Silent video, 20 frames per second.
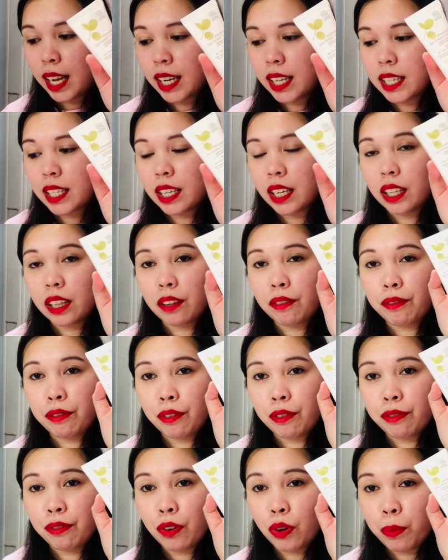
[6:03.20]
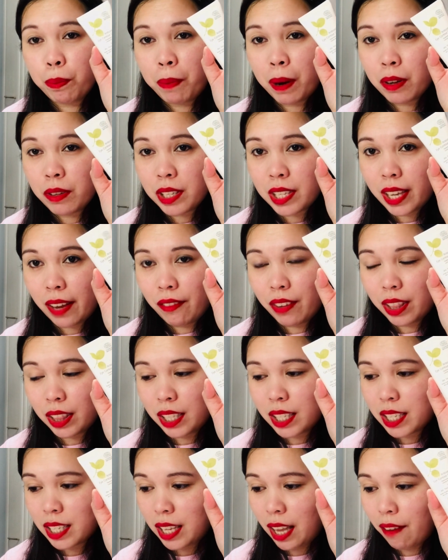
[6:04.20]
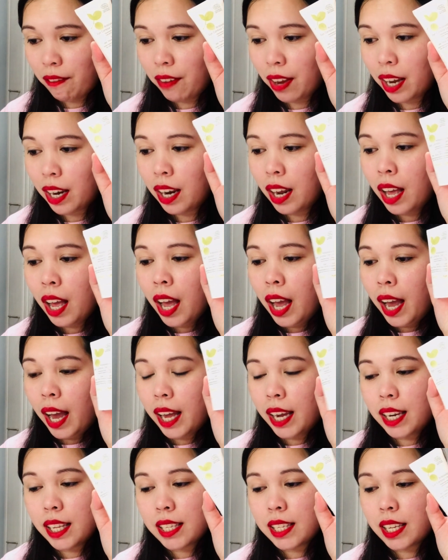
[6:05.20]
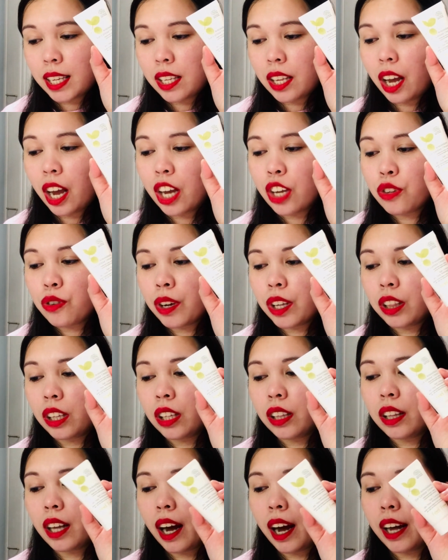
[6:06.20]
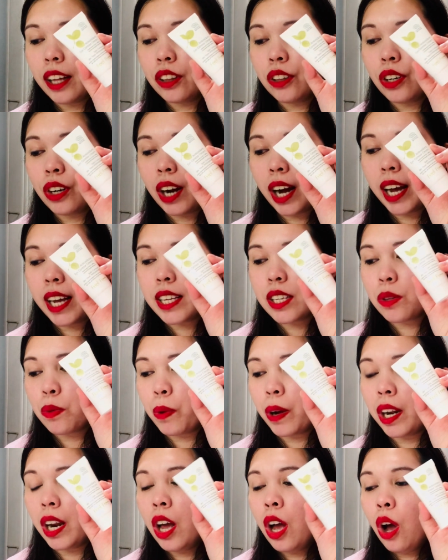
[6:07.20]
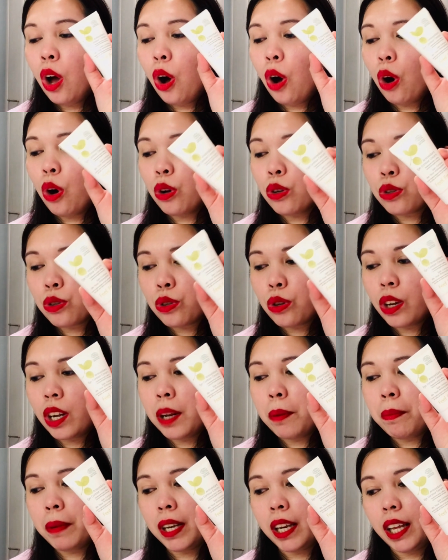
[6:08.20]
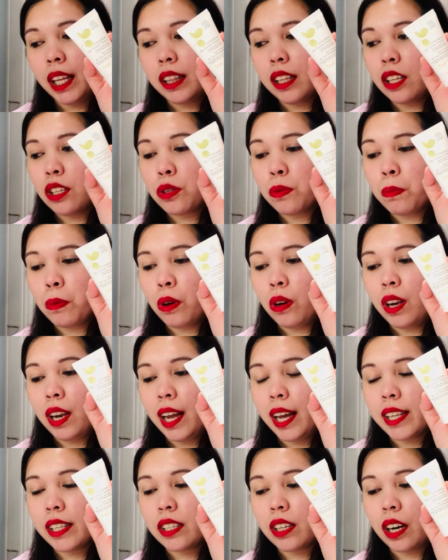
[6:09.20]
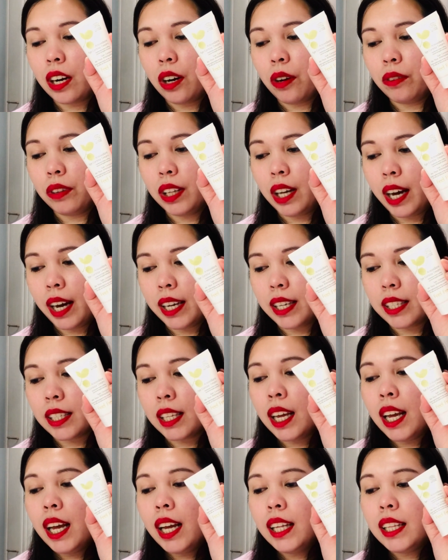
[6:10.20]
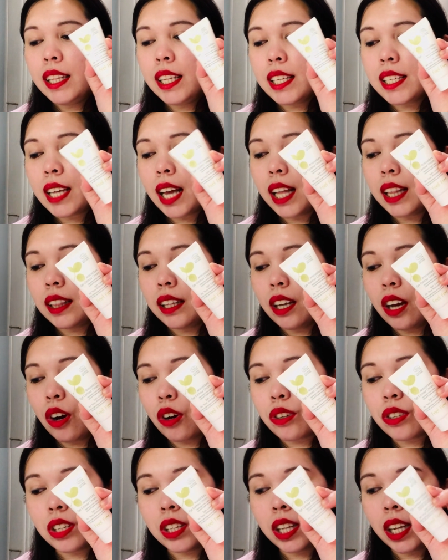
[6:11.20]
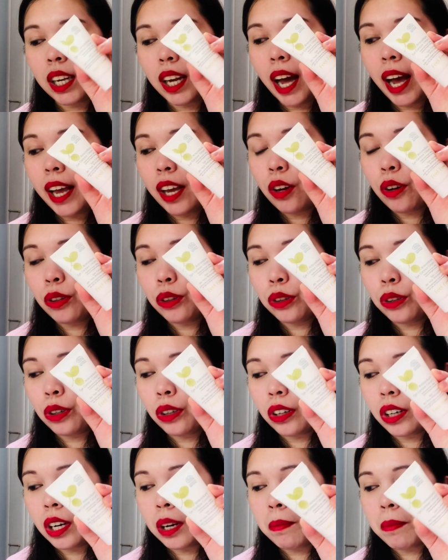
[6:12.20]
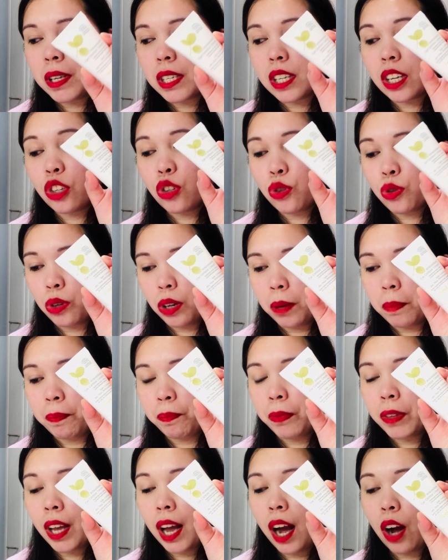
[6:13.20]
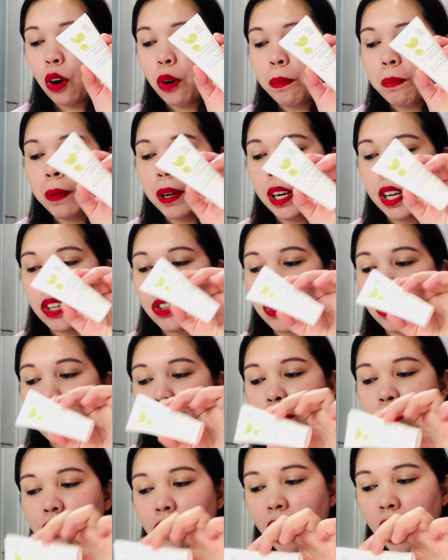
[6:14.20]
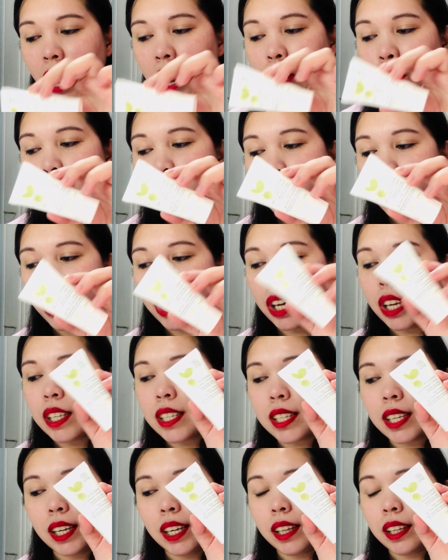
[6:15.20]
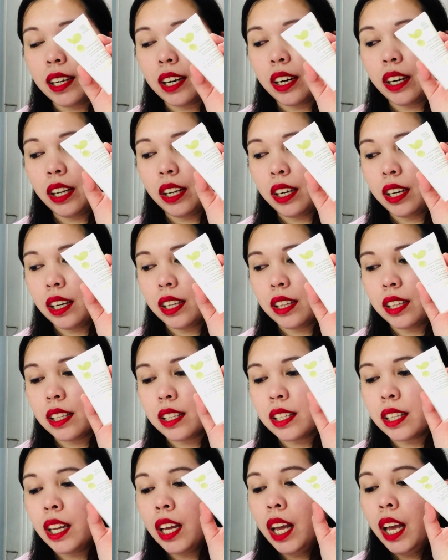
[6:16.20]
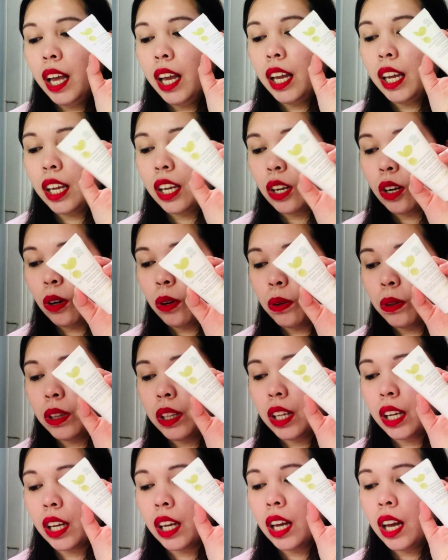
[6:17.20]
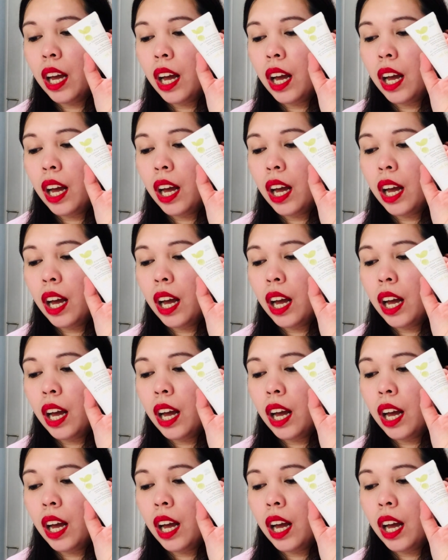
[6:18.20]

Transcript: it's retail for £4.77, and it says hydrating the under eyes while also eliminating small lines around the eyes. This antioxidant eye contour cream is a dream, a combination of hard-working skincare ingredients including